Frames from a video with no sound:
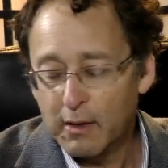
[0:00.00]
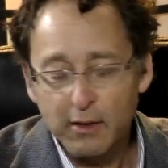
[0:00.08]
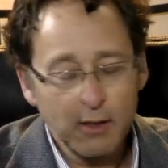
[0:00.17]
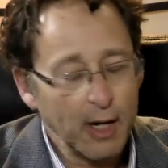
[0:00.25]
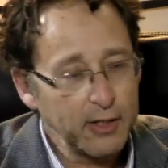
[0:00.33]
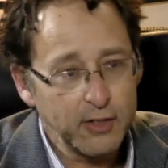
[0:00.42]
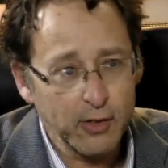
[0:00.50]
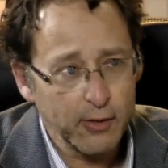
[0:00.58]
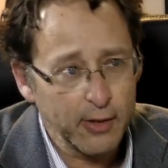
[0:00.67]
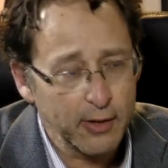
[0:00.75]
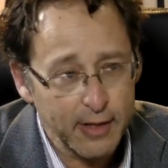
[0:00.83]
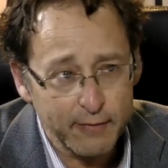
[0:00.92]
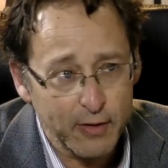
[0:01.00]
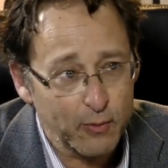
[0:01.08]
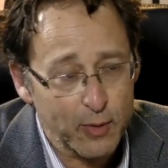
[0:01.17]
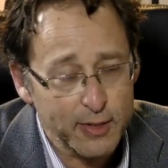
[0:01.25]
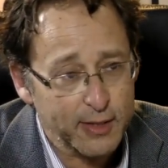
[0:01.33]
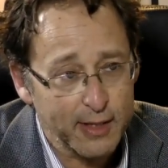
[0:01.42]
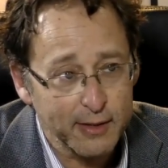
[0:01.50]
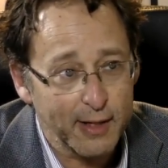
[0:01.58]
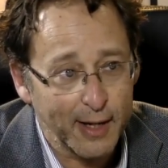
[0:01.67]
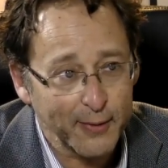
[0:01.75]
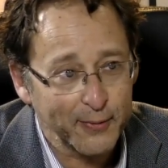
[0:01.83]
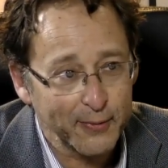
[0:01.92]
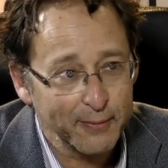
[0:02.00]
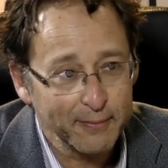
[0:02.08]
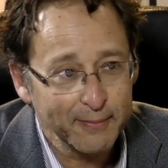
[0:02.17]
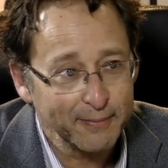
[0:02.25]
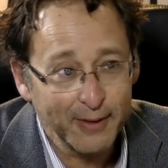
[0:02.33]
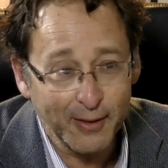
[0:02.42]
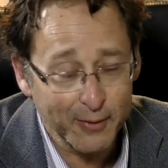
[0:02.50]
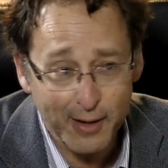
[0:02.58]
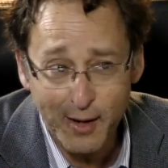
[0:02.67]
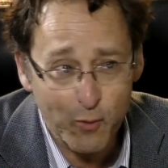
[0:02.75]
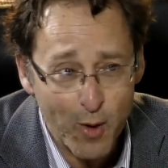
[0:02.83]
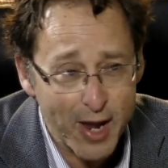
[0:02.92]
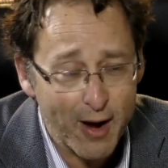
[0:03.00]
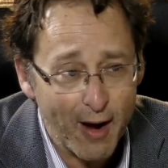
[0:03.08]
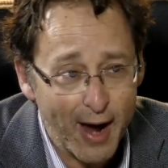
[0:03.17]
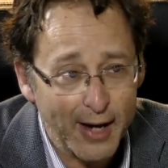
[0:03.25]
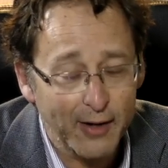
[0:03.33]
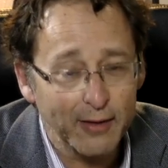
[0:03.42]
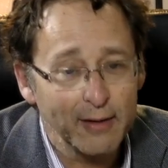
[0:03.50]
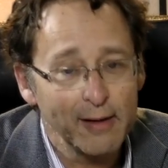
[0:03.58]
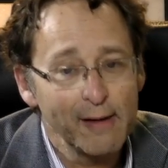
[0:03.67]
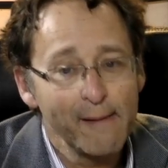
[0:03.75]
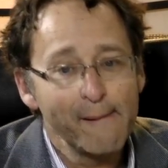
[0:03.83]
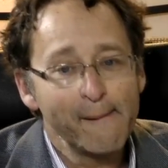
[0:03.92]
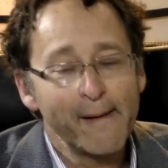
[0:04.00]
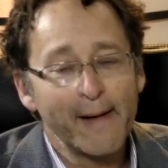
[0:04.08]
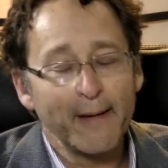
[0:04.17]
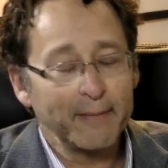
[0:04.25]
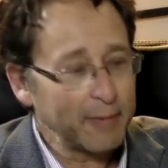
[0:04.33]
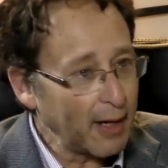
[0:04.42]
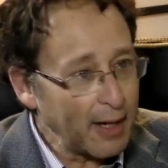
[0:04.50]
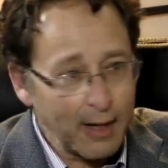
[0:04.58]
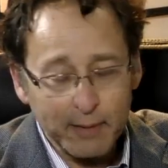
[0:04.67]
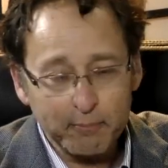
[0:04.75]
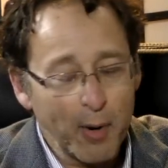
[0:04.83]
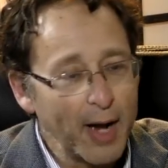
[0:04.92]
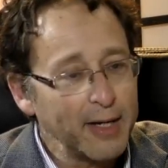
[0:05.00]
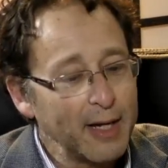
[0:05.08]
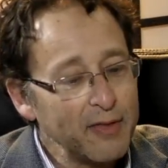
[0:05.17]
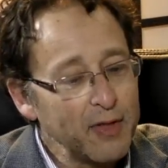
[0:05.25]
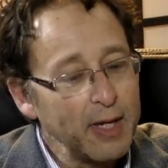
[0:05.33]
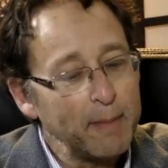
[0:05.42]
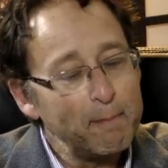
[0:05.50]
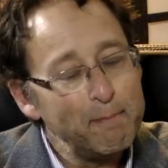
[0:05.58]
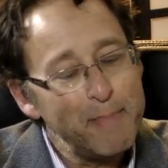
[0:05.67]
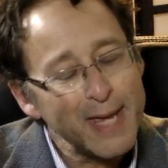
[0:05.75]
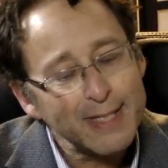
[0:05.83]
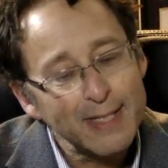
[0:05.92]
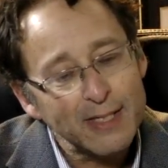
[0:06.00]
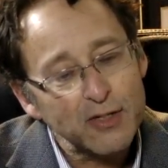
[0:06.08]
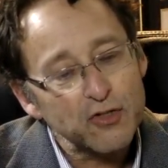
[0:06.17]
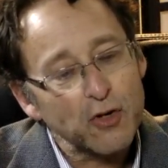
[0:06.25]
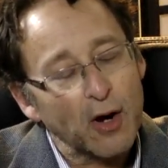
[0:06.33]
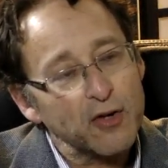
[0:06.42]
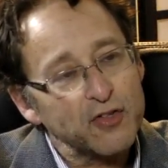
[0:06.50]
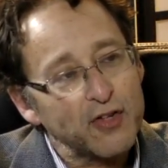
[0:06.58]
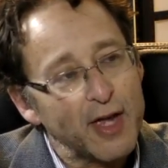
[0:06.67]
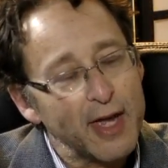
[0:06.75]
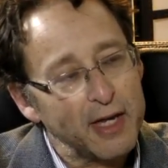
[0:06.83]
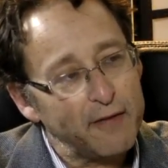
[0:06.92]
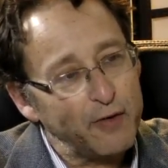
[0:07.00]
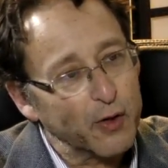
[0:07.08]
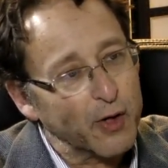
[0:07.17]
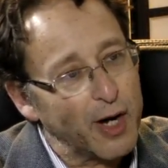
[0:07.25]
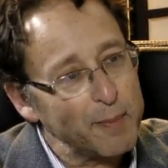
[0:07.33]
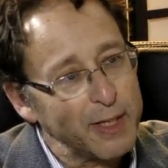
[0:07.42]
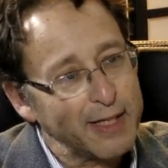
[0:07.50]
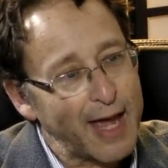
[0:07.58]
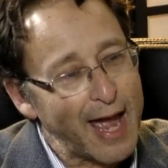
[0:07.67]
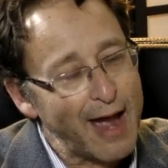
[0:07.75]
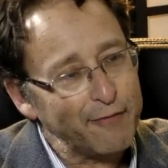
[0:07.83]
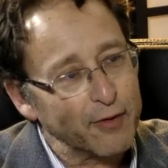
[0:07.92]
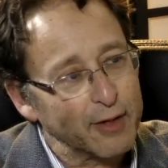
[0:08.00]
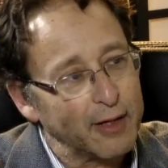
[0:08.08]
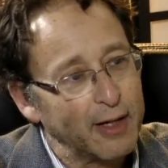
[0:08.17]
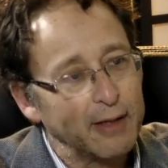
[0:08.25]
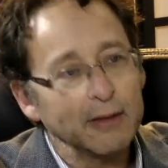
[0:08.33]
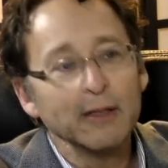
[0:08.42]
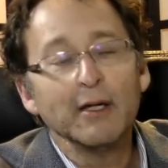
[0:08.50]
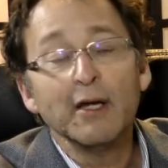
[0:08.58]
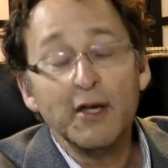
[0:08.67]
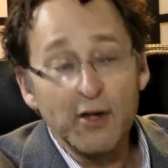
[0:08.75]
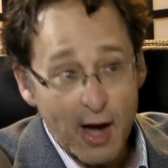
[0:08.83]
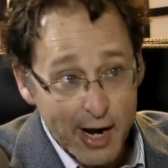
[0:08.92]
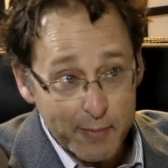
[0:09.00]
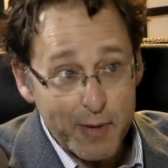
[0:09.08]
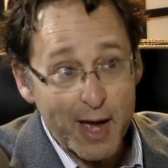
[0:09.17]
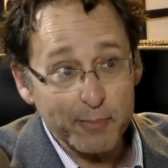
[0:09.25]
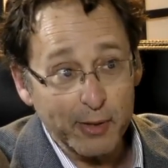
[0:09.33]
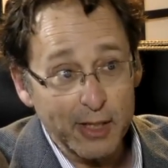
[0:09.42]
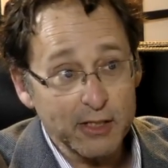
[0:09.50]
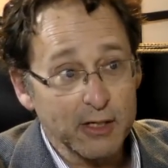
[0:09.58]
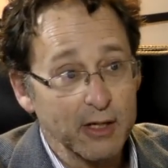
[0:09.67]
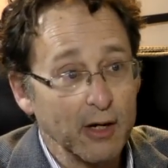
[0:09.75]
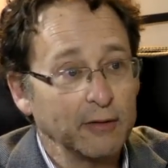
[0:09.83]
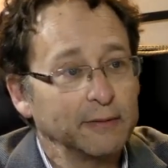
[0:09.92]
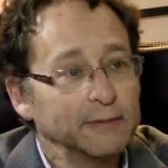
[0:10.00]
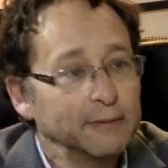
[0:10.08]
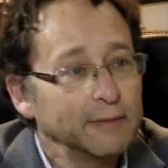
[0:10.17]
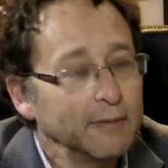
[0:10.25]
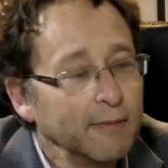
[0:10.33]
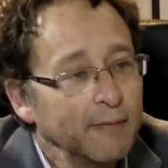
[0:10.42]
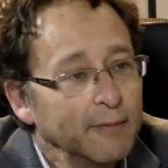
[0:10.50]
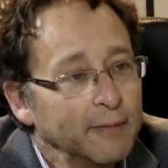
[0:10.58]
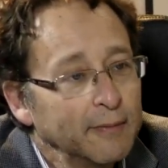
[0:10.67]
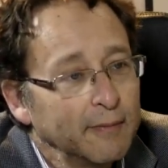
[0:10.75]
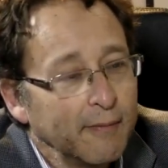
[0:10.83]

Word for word: Nigeria on every risk index, okay, way higher. Uh, but the businesses are saying, if you're coming to Africa, not a bad place to go. Yeah, yeah.